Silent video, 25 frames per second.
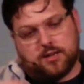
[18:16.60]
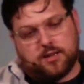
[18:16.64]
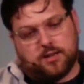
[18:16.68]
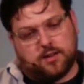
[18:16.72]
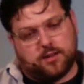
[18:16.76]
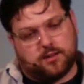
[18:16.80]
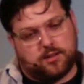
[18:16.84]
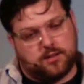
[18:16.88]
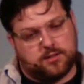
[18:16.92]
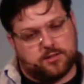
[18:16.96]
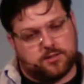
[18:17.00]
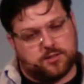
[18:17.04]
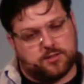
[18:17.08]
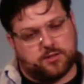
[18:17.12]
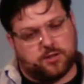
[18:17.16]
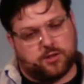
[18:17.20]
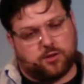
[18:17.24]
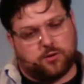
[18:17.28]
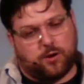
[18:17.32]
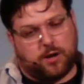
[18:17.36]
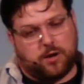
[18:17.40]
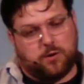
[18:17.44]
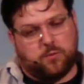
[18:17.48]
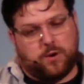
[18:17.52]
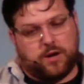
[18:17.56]
I think this is a
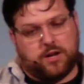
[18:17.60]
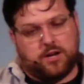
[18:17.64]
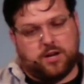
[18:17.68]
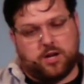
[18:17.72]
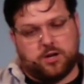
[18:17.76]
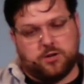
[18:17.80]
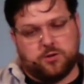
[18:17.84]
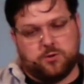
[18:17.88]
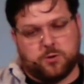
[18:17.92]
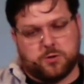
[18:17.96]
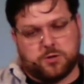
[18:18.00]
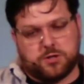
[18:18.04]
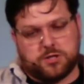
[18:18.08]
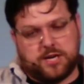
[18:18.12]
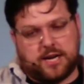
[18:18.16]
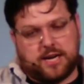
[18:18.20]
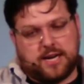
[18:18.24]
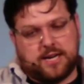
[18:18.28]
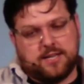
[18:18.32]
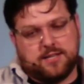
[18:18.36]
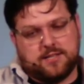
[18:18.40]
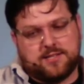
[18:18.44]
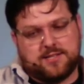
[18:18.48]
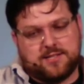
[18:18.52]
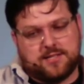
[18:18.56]
great way to
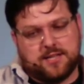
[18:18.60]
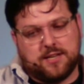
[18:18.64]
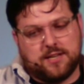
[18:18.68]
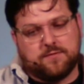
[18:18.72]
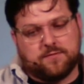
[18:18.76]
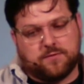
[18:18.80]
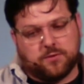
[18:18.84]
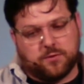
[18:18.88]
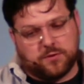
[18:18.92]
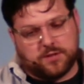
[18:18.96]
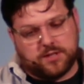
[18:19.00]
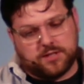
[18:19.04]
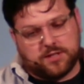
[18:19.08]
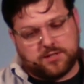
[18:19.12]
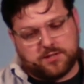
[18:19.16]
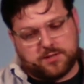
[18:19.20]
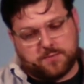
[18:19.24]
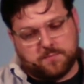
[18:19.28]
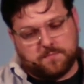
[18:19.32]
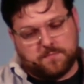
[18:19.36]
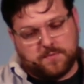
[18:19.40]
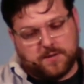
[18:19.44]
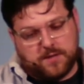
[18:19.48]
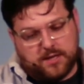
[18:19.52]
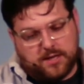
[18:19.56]
understand sinfulness,
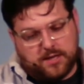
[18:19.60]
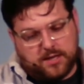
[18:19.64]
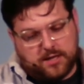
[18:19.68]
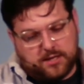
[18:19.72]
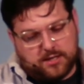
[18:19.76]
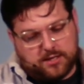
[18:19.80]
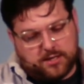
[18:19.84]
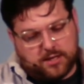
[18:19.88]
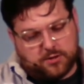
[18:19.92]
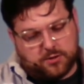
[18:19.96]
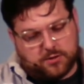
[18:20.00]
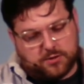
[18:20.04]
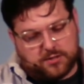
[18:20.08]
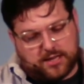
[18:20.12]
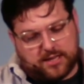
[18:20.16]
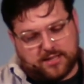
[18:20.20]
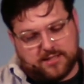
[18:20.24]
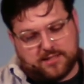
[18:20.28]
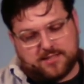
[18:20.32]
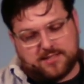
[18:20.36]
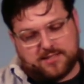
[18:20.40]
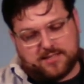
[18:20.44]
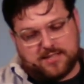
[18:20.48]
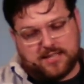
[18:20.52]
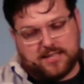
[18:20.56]
to understand
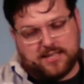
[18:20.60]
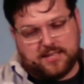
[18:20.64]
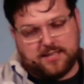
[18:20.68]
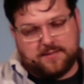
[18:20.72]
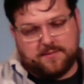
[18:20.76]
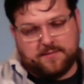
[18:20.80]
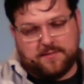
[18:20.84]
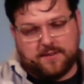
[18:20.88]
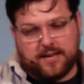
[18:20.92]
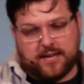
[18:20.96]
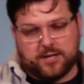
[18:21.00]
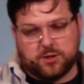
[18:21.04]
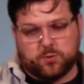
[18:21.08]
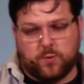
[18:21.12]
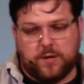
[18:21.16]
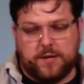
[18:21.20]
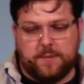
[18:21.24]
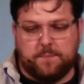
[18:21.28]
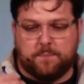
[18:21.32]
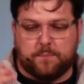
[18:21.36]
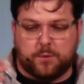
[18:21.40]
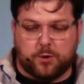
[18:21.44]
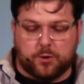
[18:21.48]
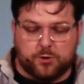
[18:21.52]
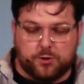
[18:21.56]
sin. As we
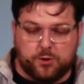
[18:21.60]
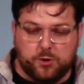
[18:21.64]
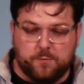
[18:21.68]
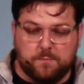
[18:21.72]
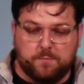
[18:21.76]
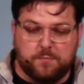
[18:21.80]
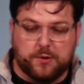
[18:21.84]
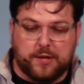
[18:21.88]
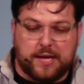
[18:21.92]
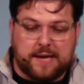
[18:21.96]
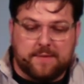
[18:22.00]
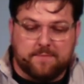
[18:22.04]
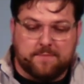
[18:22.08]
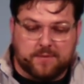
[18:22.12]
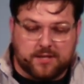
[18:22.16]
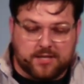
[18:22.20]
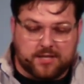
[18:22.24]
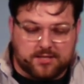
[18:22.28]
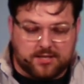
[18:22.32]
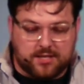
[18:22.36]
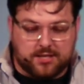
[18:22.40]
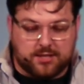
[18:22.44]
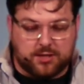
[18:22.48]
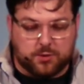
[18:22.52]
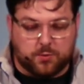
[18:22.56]
pursue
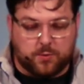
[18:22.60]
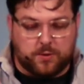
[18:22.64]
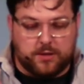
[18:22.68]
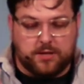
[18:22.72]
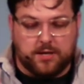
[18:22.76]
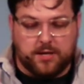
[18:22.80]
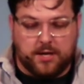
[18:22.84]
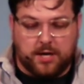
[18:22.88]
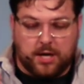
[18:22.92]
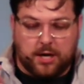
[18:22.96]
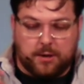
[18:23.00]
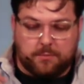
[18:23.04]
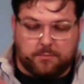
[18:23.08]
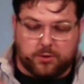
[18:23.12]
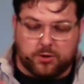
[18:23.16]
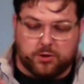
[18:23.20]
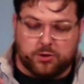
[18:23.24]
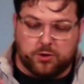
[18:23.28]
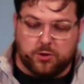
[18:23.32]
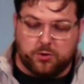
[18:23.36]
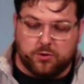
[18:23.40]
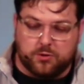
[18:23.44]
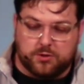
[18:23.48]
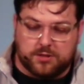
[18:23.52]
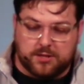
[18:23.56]
blamelessness, as we
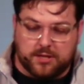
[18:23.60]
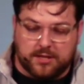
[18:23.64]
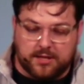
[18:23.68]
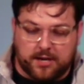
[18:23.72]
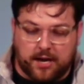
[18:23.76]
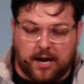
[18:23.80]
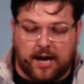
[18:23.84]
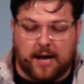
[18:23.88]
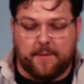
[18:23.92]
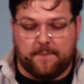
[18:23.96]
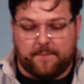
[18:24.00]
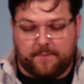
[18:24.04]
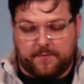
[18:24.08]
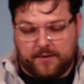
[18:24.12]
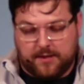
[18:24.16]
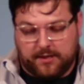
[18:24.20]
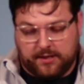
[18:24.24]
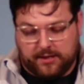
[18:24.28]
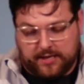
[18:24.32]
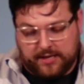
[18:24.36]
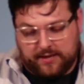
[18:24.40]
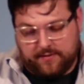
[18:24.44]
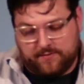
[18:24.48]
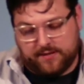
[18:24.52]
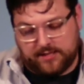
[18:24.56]
pursue to not
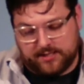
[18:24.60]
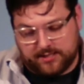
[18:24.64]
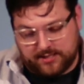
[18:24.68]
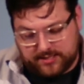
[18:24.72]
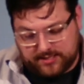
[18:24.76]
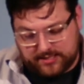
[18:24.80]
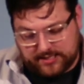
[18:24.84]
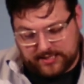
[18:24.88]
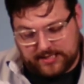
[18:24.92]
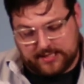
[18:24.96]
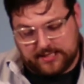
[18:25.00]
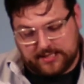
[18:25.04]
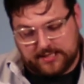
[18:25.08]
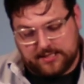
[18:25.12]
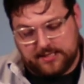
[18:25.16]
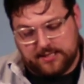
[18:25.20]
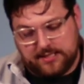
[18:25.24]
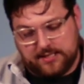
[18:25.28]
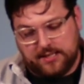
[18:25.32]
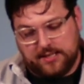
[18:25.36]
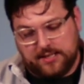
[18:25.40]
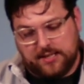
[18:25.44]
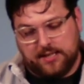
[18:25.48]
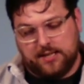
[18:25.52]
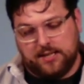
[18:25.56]
live in sin,
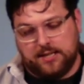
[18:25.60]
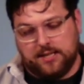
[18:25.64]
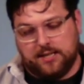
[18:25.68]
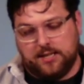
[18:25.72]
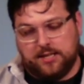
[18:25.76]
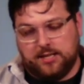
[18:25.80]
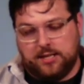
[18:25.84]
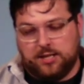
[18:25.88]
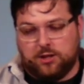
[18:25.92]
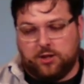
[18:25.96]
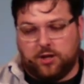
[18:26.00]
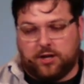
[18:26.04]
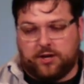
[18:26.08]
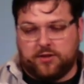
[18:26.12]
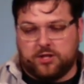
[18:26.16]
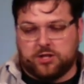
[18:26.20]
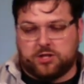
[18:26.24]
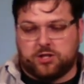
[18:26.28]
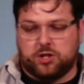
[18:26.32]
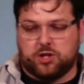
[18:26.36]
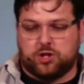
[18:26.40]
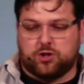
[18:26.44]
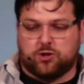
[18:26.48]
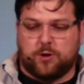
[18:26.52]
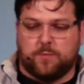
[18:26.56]
look at this
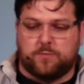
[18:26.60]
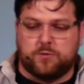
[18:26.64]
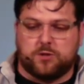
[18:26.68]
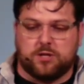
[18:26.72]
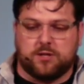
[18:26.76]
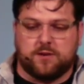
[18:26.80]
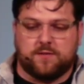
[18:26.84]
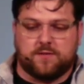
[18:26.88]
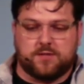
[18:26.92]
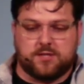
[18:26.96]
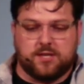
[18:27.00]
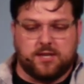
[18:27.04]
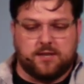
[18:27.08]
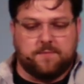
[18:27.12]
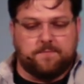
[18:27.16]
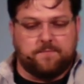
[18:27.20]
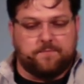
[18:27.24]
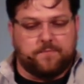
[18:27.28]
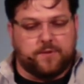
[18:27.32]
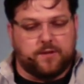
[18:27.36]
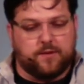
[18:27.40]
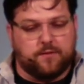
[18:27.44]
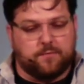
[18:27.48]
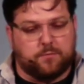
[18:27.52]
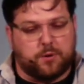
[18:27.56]
description of sin.
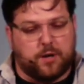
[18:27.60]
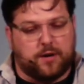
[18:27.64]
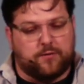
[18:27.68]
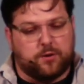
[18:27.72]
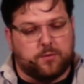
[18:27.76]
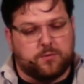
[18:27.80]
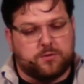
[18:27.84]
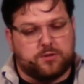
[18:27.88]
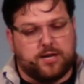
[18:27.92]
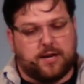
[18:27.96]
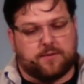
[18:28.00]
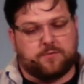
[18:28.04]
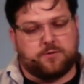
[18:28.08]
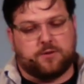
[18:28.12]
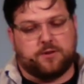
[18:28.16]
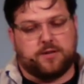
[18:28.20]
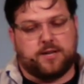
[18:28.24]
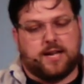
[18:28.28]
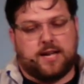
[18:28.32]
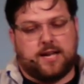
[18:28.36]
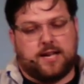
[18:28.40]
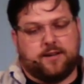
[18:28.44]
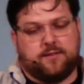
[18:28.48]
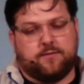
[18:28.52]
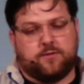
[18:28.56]
Proverbs chapter
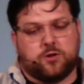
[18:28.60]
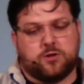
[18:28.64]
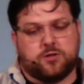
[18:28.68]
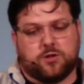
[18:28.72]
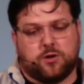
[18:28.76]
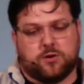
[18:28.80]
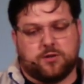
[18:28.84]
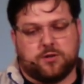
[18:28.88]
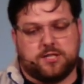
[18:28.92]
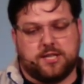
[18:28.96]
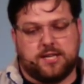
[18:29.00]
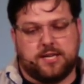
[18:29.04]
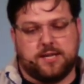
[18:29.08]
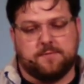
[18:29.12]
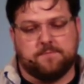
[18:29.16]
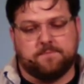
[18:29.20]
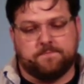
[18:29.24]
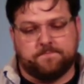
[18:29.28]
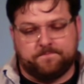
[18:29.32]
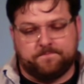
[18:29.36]
9, verse 13.